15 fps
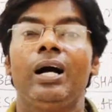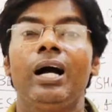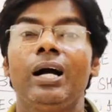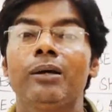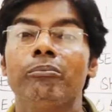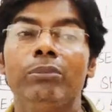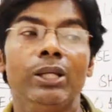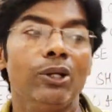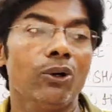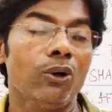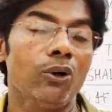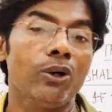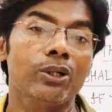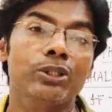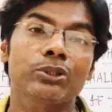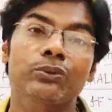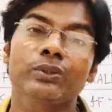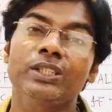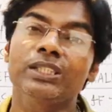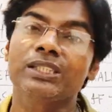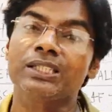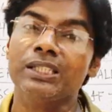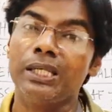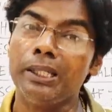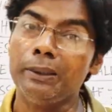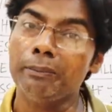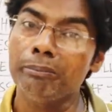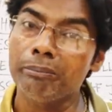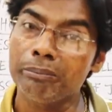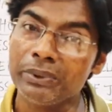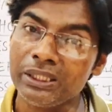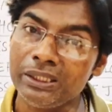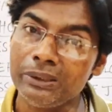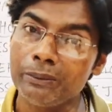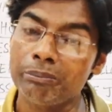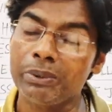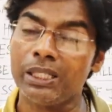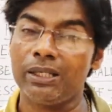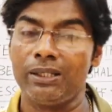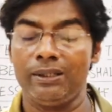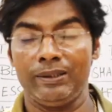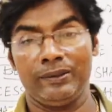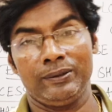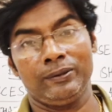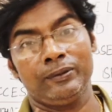I belong to the same people.